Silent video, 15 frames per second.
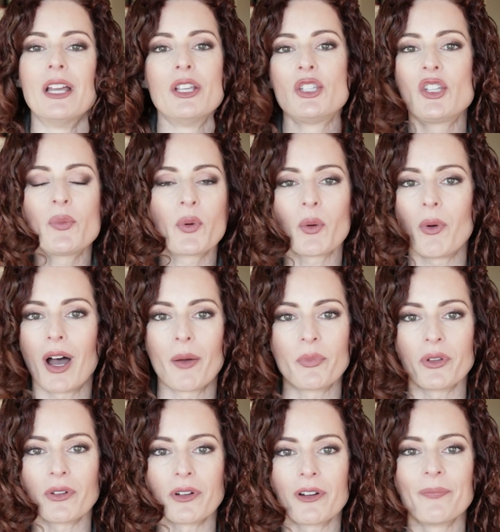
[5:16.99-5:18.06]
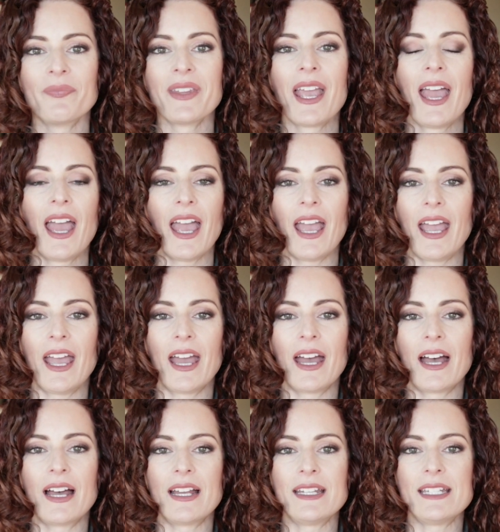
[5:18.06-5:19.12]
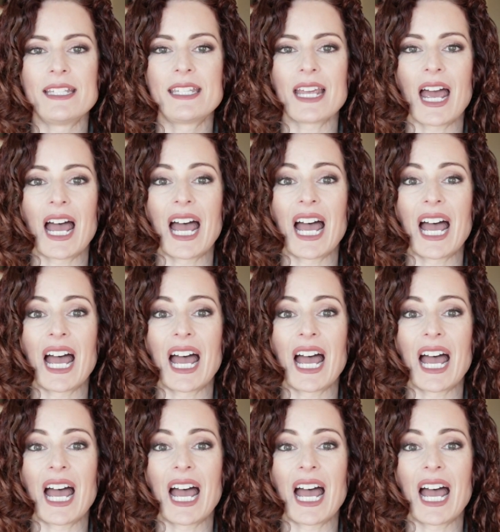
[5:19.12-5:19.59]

super popular. And